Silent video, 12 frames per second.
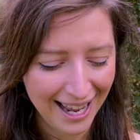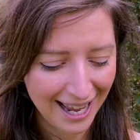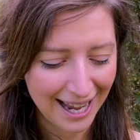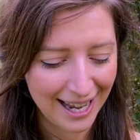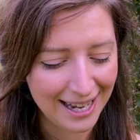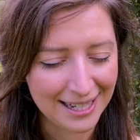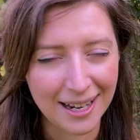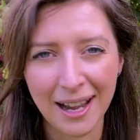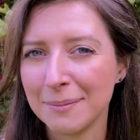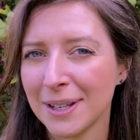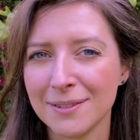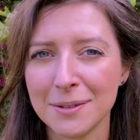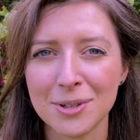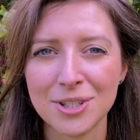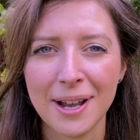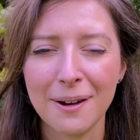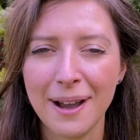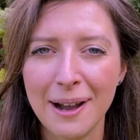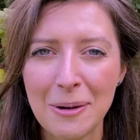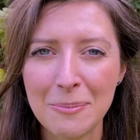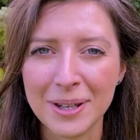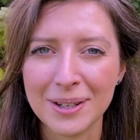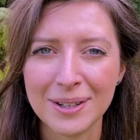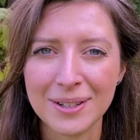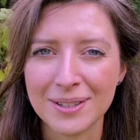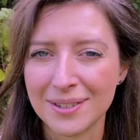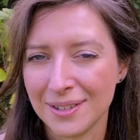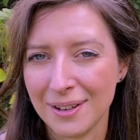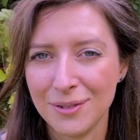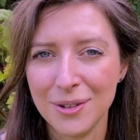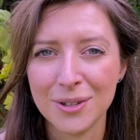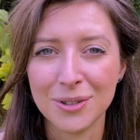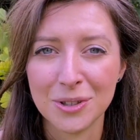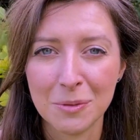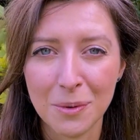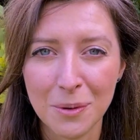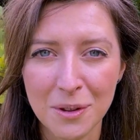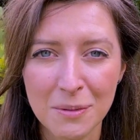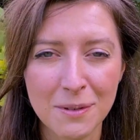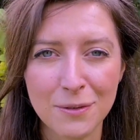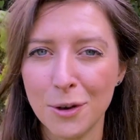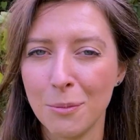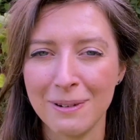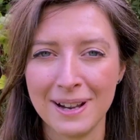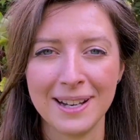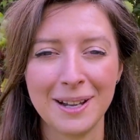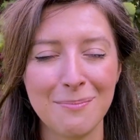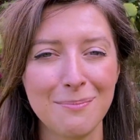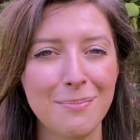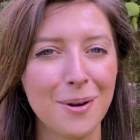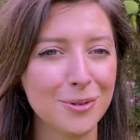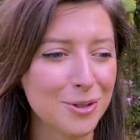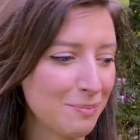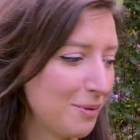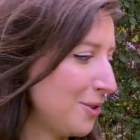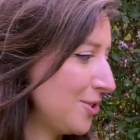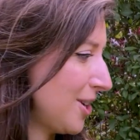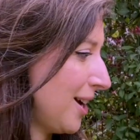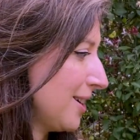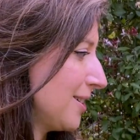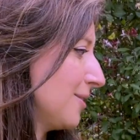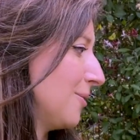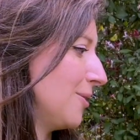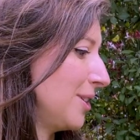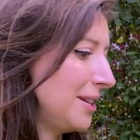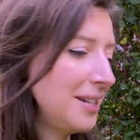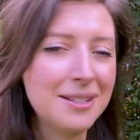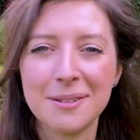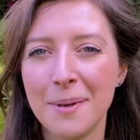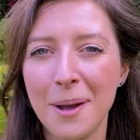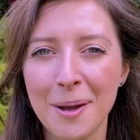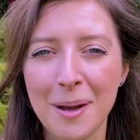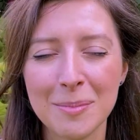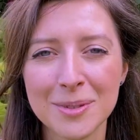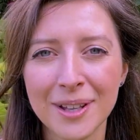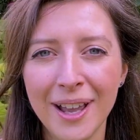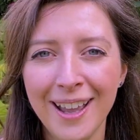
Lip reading: And I'm giving them a shout out, because if you can support them, if you're planning a pond project or you need some herbs,